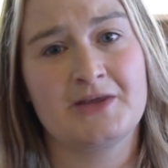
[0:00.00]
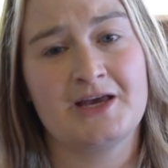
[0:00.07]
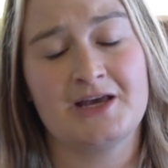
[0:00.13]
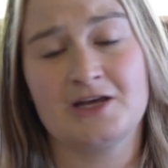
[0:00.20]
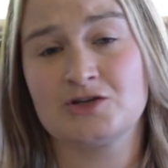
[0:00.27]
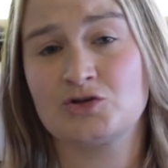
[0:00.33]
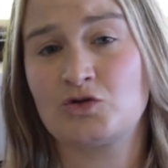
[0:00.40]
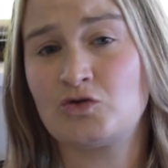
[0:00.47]

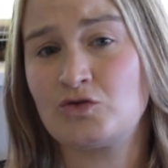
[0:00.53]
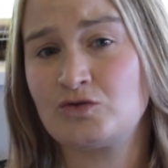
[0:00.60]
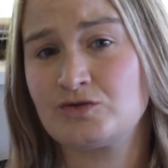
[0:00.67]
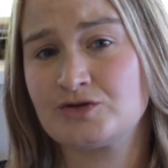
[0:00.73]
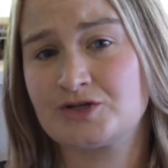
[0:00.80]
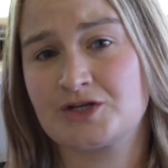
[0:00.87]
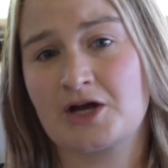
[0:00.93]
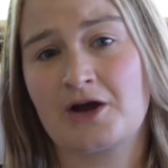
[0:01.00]
It is
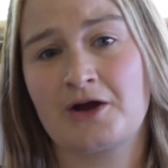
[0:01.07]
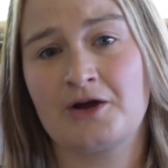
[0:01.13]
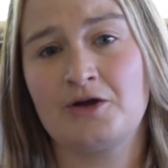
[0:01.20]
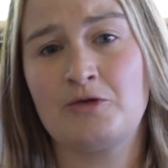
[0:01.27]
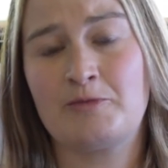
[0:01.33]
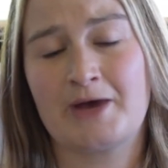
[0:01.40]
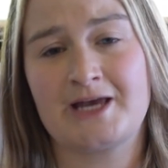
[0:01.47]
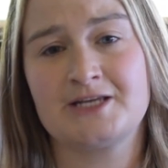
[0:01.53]

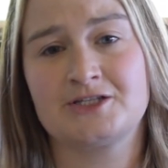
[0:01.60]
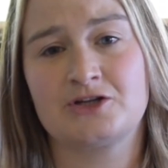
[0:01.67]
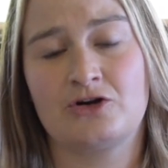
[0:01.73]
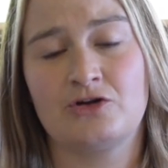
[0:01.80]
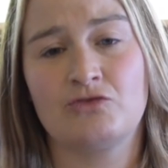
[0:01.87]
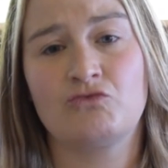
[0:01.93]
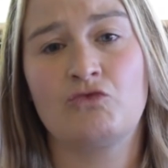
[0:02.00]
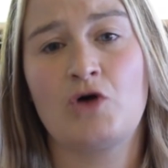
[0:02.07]
also based
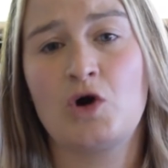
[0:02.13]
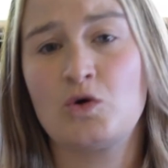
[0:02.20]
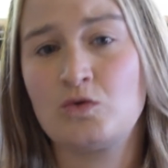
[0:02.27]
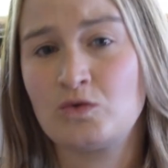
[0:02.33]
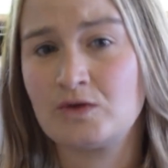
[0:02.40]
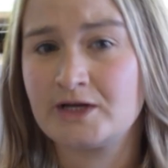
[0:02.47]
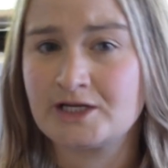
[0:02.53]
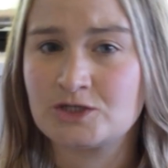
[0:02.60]
on a
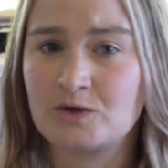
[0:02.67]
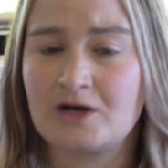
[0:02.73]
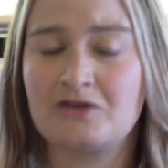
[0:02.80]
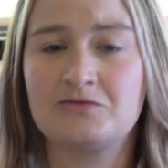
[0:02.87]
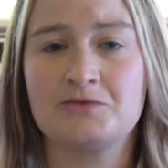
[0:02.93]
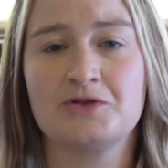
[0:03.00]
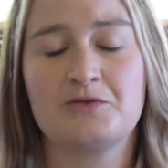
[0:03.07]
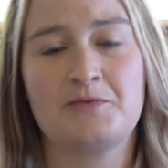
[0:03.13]
rolling
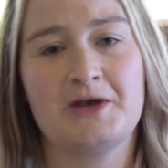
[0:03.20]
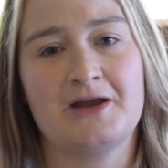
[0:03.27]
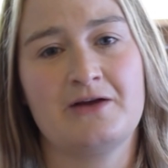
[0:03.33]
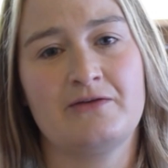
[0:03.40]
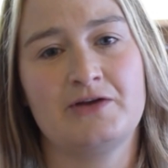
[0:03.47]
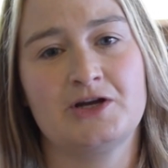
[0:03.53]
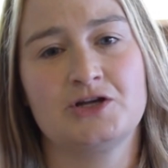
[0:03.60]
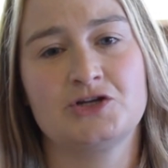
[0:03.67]
12-month
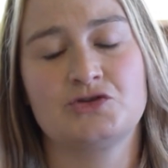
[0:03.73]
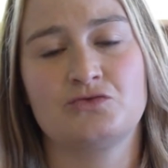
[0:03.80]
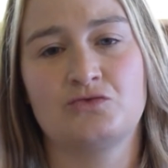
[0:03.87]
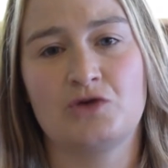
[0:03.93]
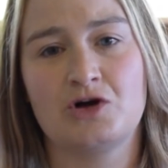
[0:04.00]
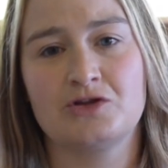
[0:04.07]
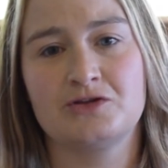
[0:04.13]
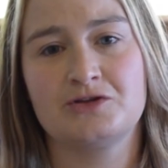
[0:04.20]
period
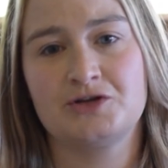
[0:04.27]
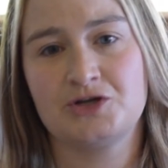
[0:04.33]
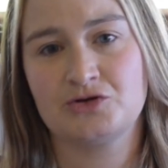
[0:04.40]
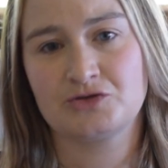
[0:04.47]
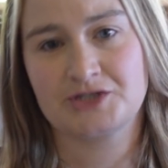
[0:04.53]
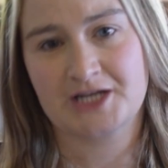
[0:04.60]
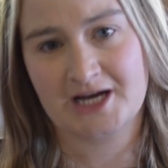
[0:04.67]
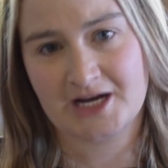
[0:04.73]
rather than
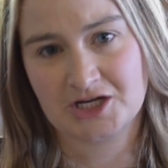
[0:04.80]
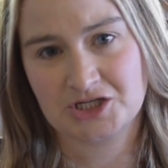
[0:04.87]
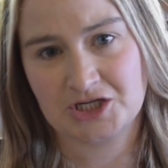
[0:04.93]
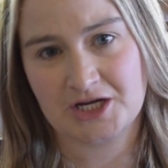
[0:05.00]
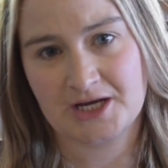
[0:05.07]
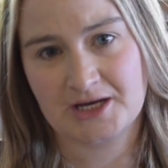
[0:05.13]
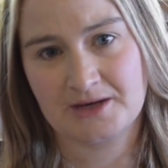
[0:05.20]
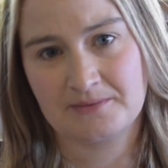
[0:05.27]
your tax
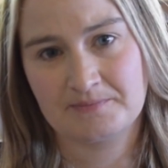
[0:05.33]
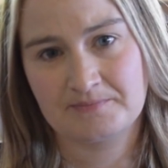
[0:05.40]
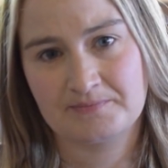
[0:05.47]
year.